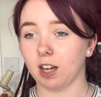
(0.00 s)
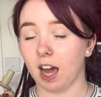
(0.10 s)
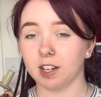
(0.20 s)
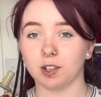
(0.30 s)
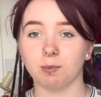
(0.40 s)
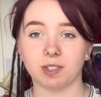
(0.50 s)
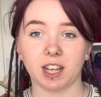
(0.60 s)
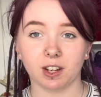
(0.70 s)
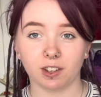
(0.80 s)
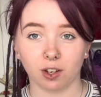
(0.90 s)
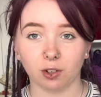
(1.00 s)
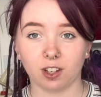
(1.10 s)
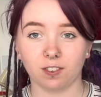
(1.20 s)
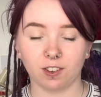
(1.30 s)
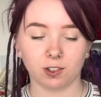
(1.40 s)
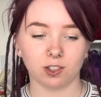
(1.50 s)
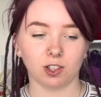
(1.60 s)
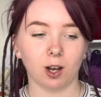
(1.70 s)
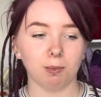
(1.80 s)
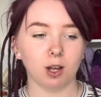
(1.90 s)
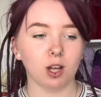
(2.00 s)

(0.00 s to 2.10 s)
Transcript: items in the Huddersfield shop,